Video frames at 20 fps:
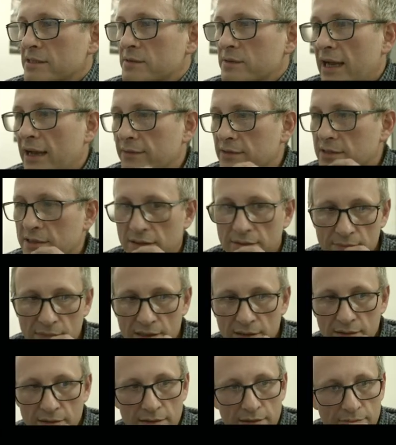we have some
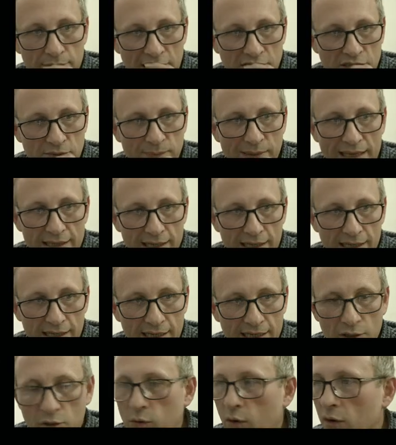much better
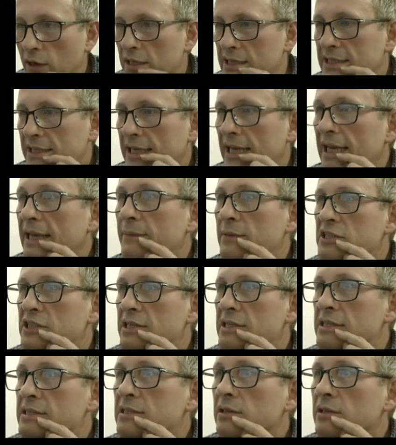quality images